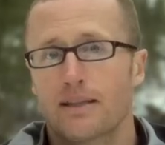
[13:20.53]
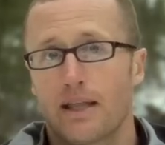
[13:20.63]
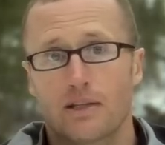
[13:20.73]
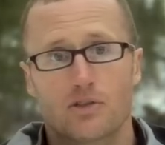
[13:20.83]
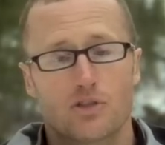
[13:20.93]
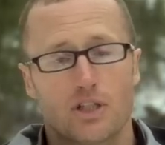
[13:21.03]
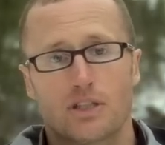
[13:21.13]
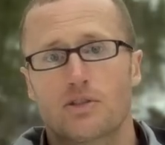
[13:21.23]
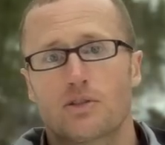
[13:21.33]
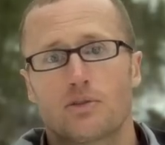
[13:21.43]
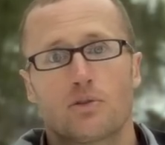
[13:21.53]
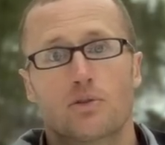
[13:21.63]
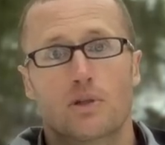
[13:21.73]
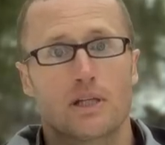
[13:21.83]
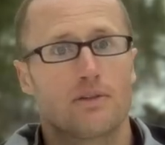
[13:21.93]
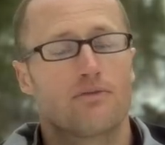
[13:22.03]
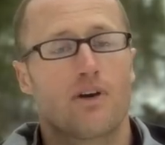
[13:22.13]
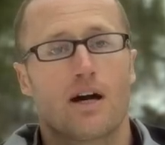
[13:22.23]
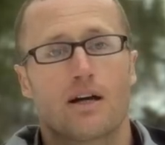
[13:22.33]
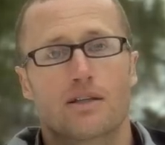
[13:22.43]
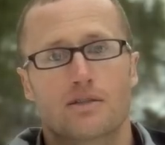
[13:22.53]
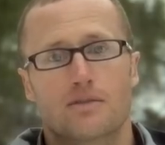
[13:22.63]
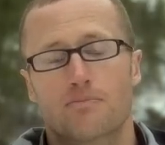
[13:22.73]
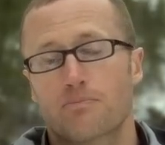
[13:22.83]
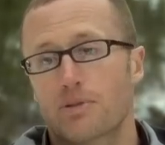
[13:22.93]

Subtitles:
like Gen 2 Green Foss